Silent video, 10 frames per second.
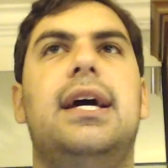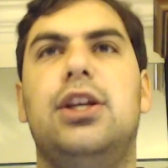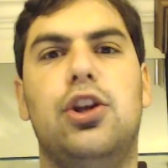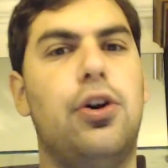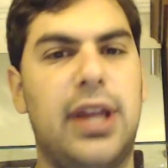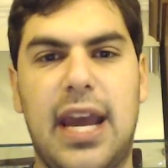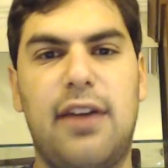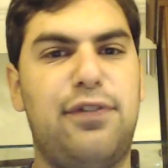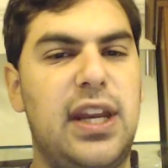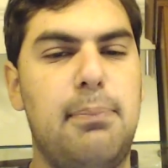You know, the
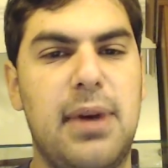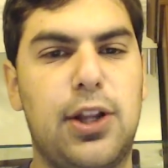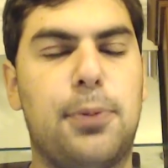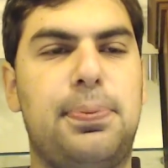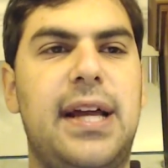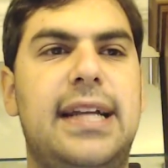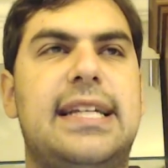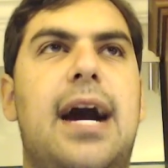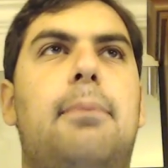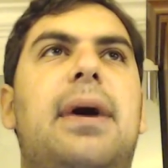Anthony Miller play
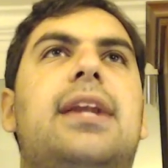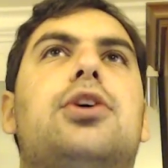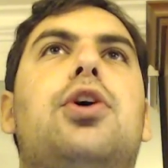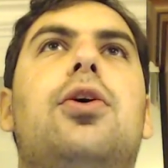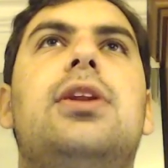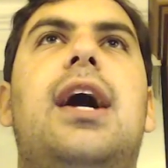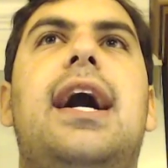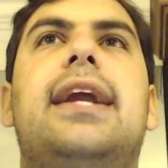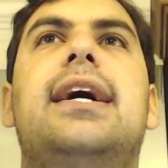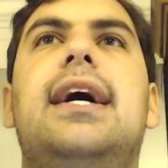down by the goal
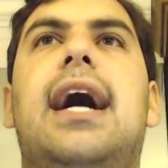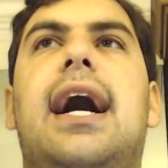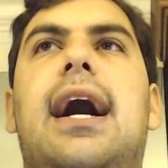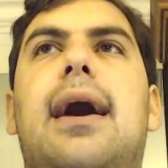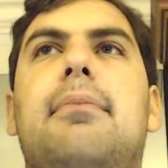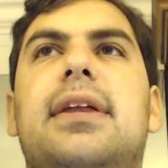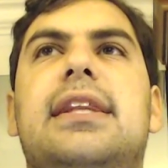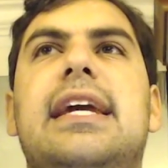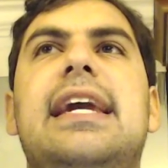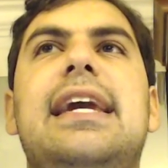line.
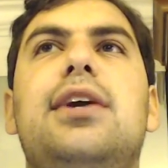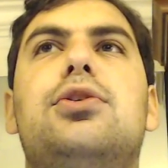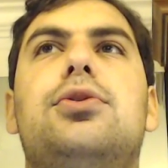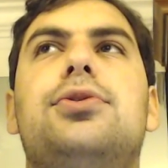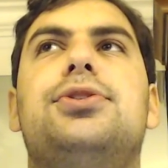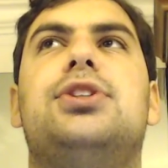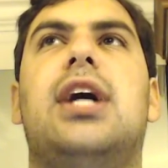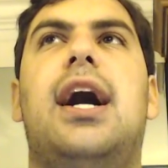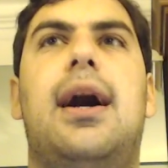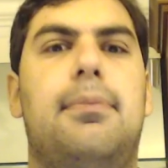The Eagles,
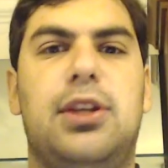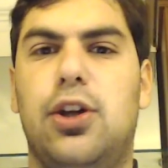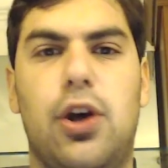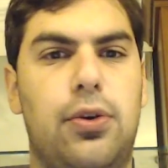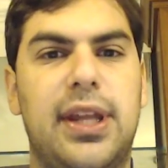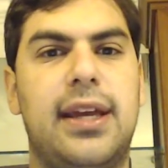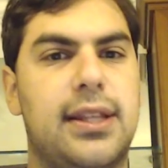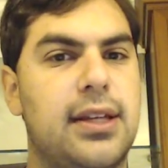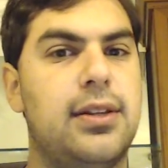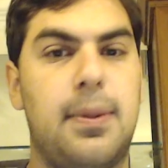
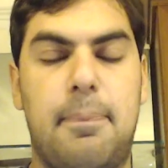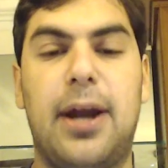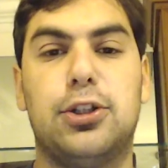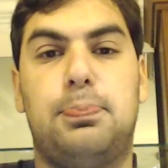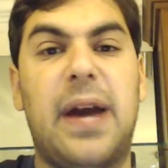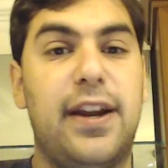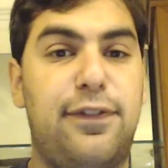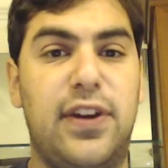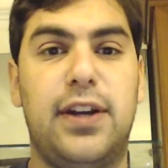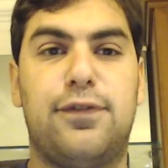the Bears
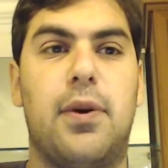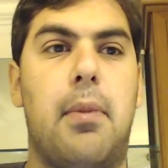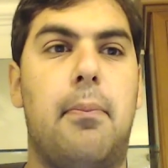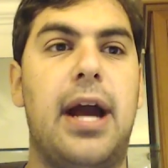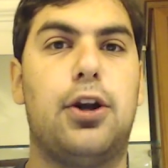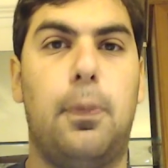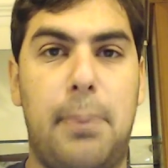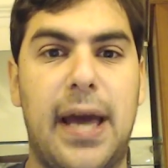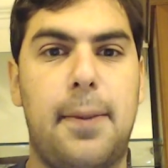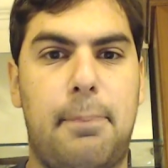benefited from a Michael
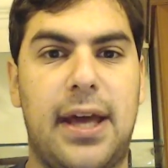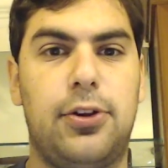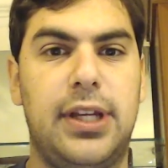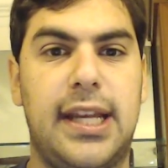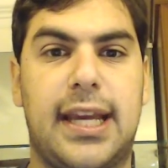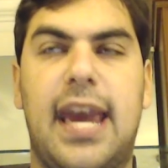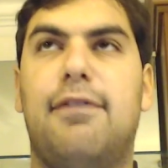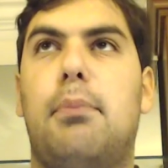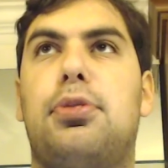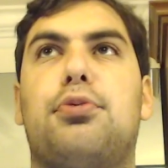Bennett penalty that gave
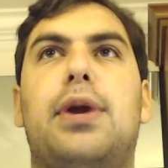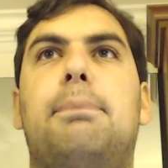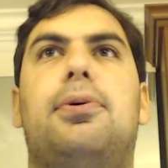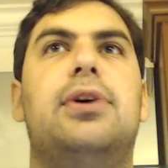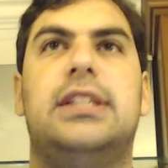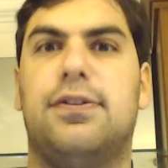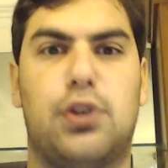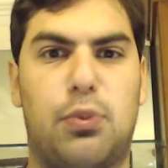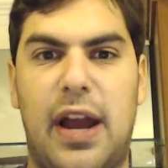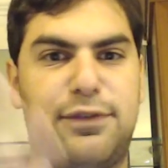them 3 points. If
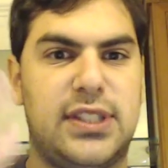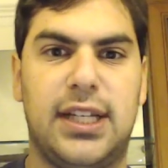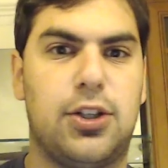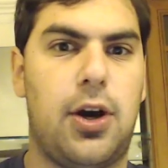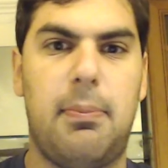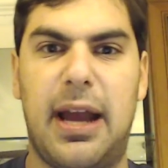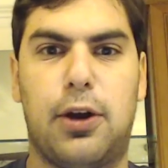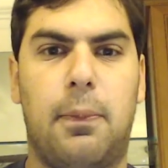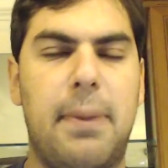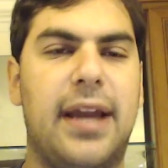the refs didn't call
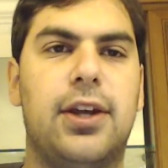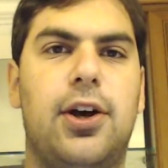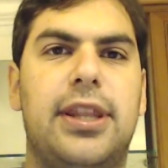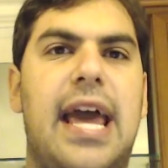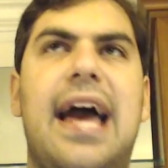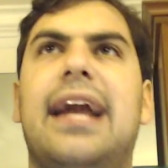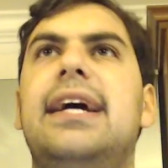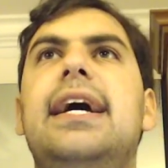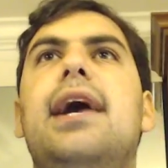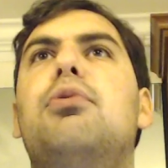Michael Bennett on that,
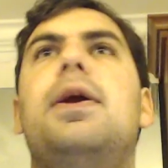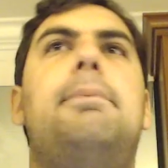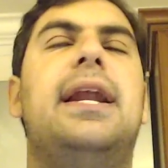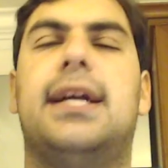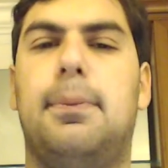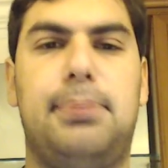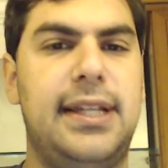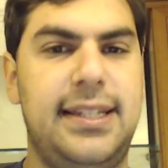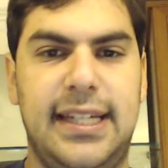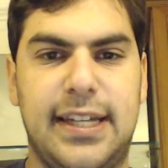it would have been a
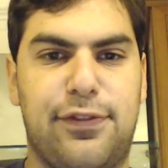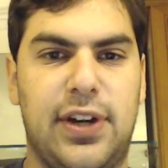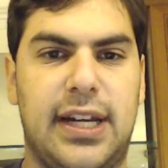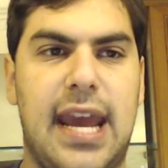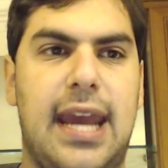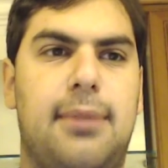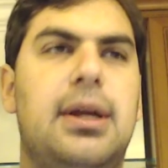completely different game.